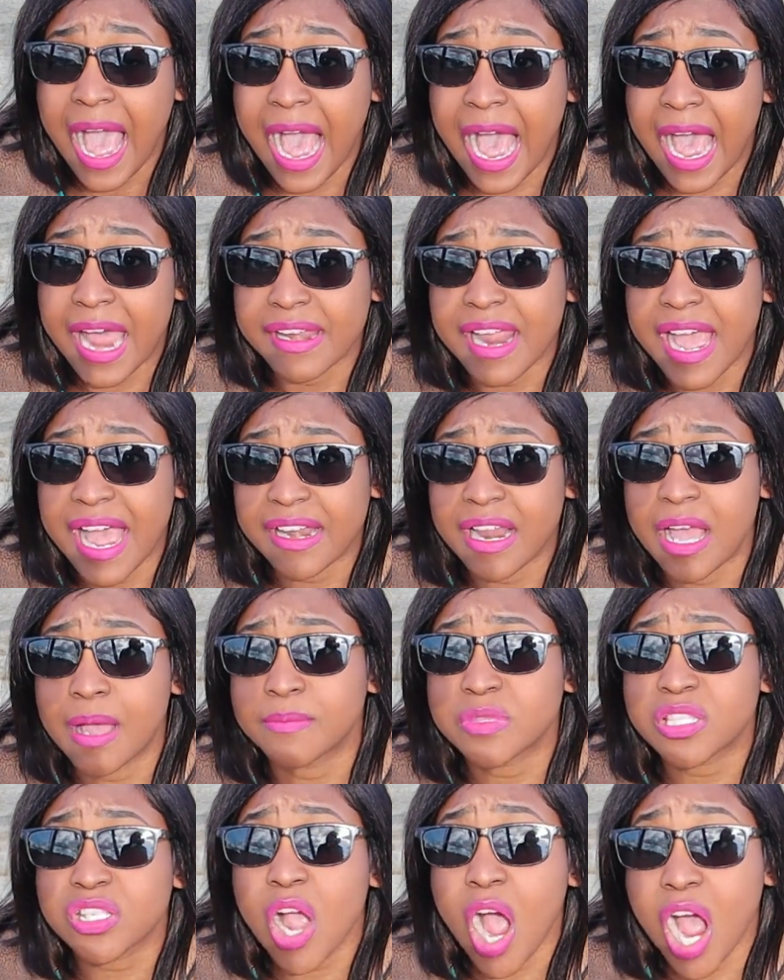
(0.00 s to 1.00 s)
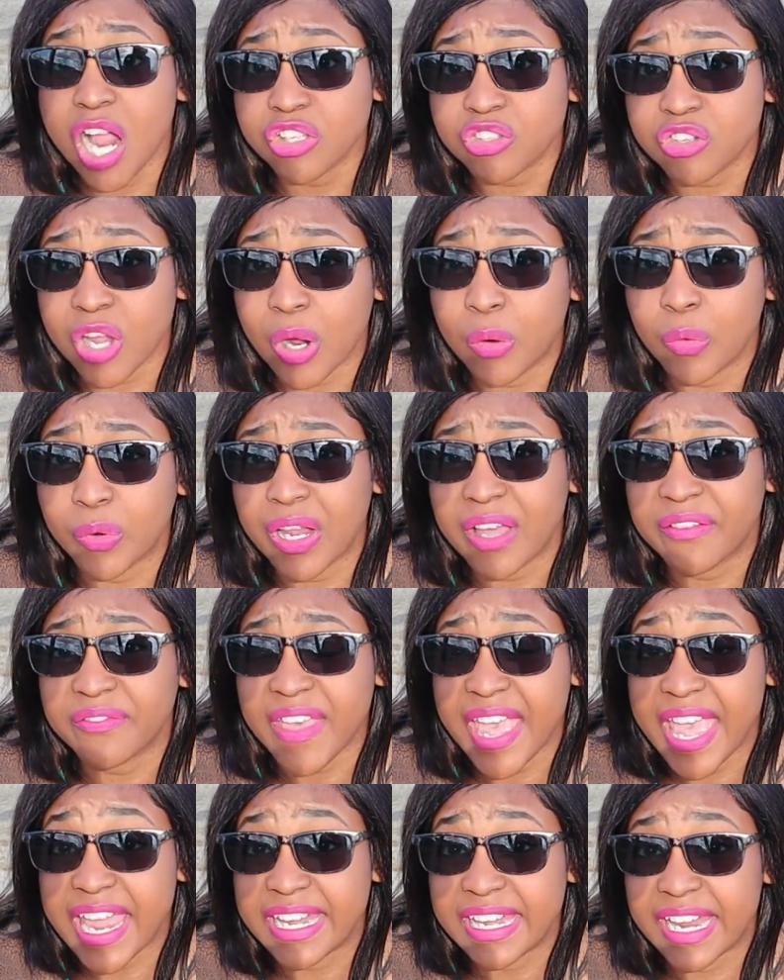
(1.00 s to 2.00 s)
and Adam's contract would
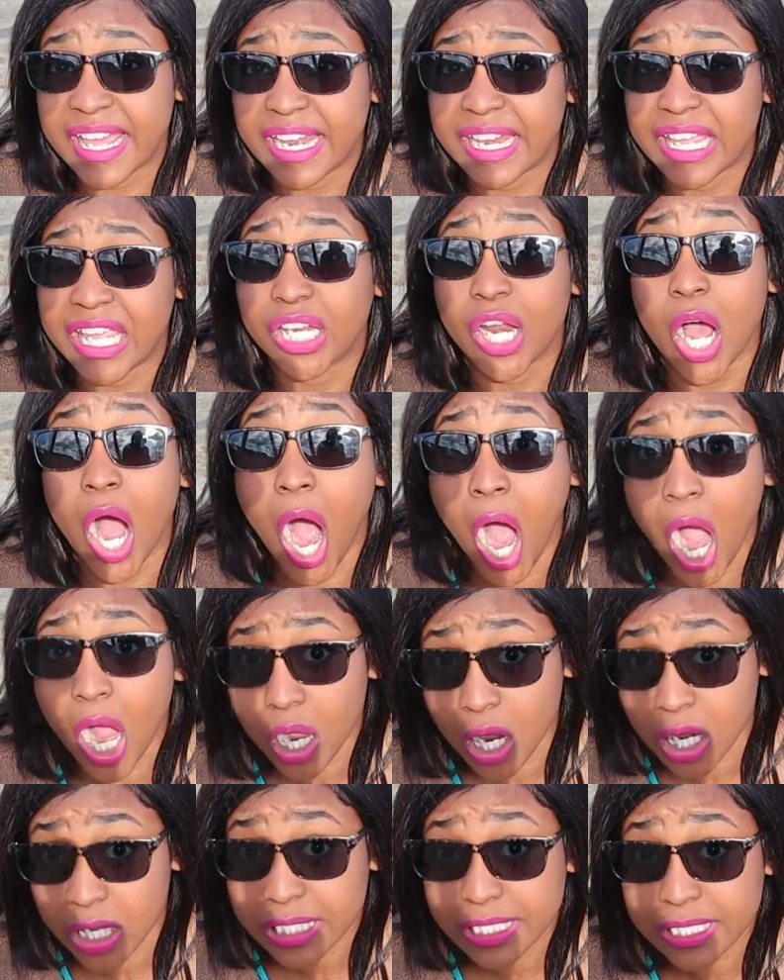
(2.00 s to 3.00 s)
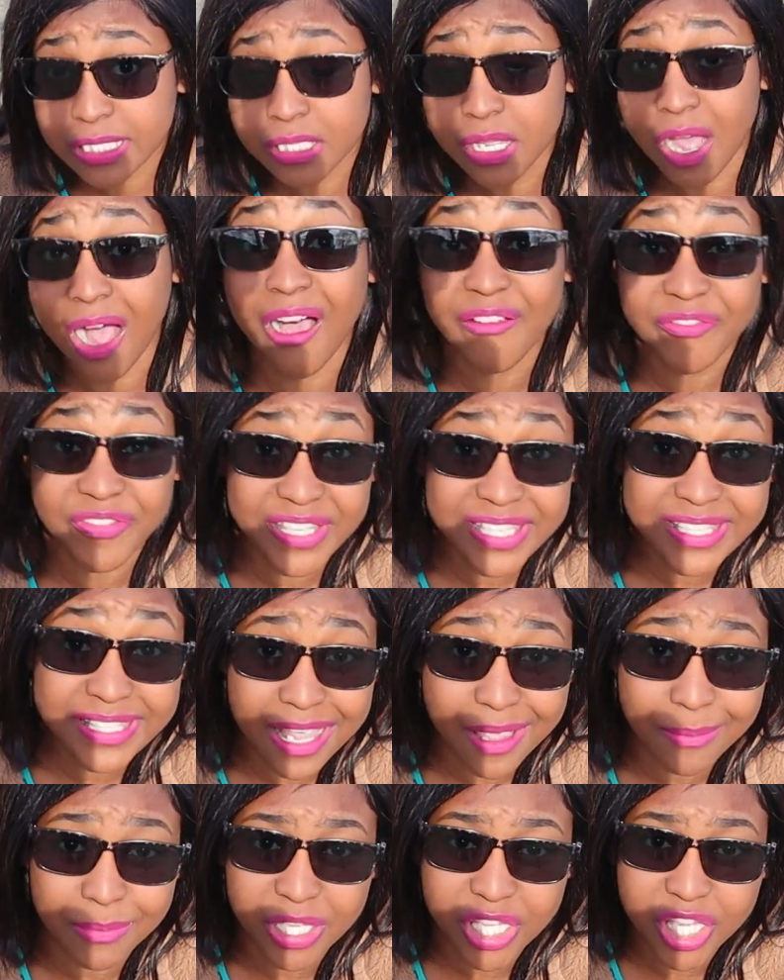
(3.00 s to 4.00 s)
have ended in August of the
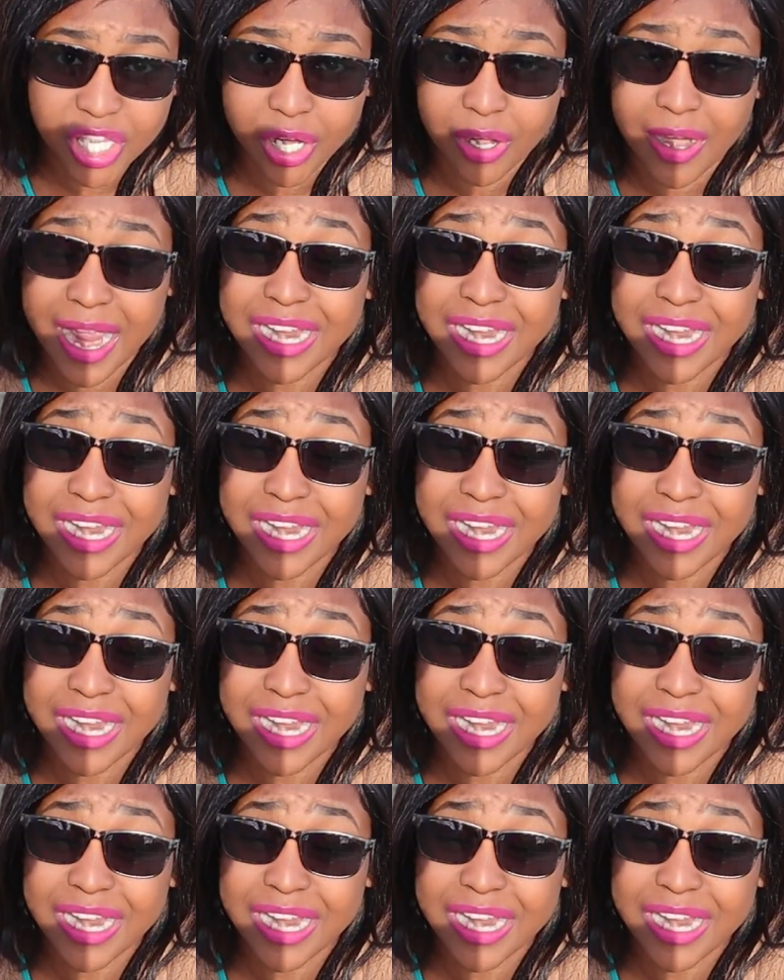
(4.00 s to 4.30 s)
same year.